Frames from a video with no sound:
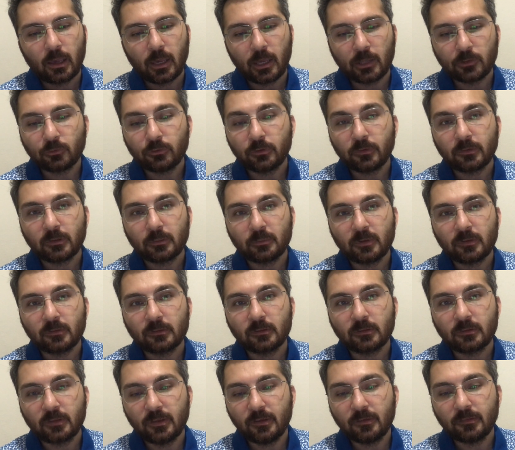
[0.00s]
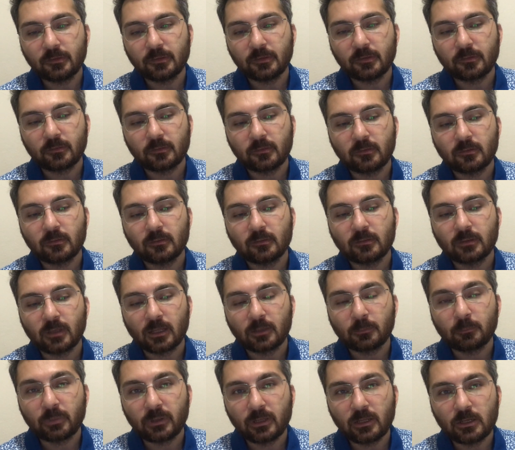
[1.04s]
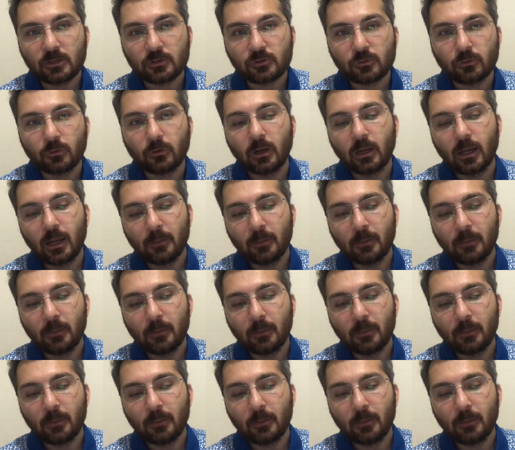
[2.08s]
Hedonism is the thesis that pleasure or